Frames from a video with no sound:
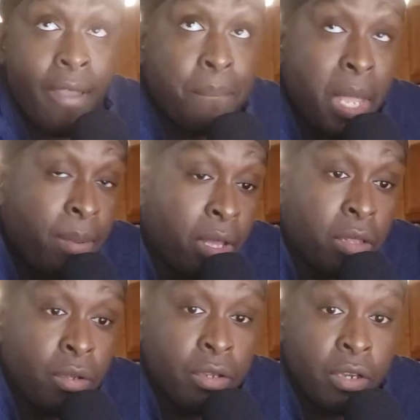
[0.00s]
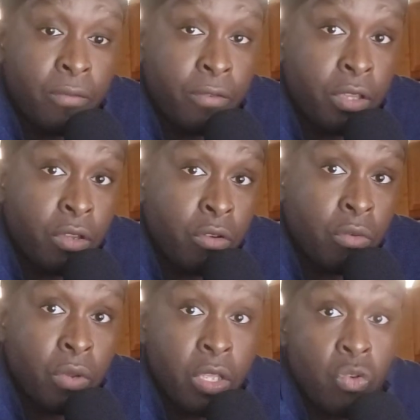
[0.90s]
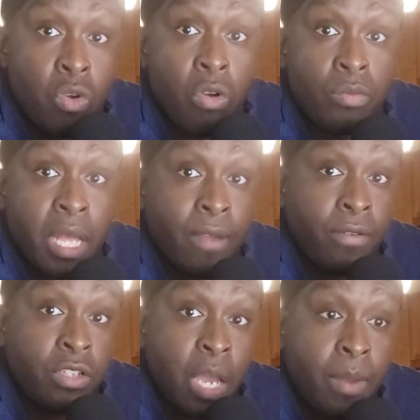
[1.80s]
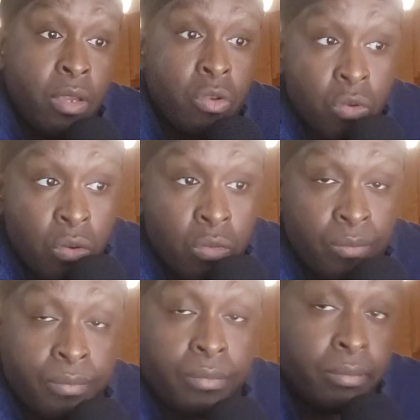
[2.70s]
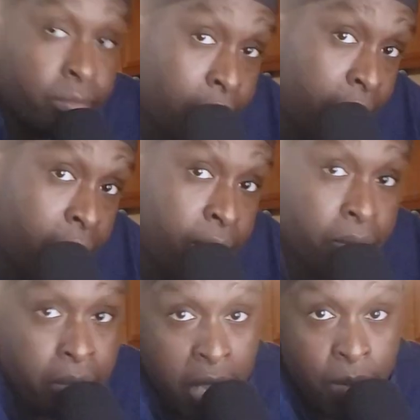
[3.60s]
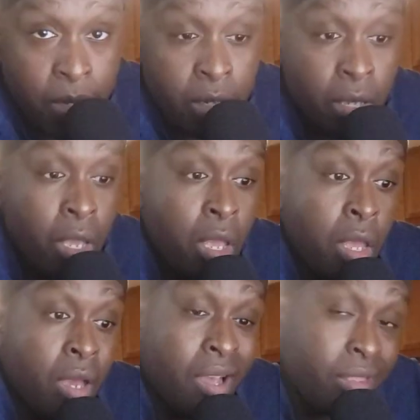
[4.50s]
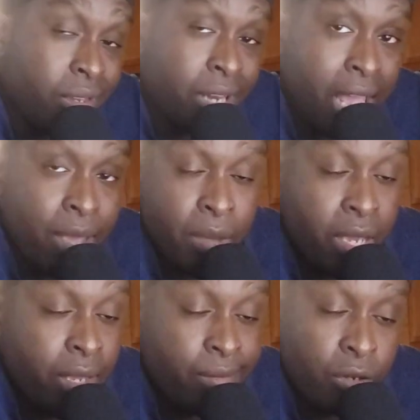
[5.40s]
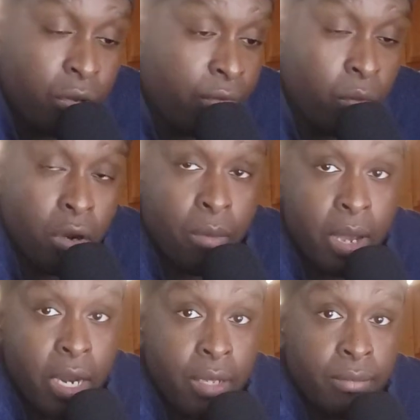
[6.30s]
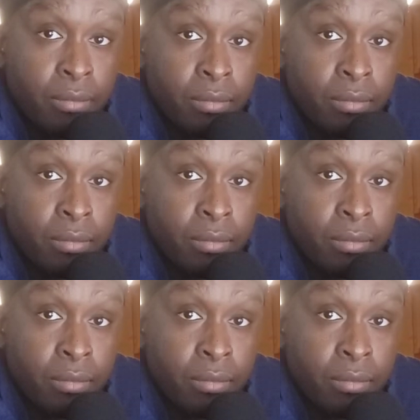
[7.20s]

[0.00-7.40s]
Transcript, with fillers: Maybe it'll look good for you when you go apply for a job at Google. Eh, maybe. Other than that, man, don't even worry about it.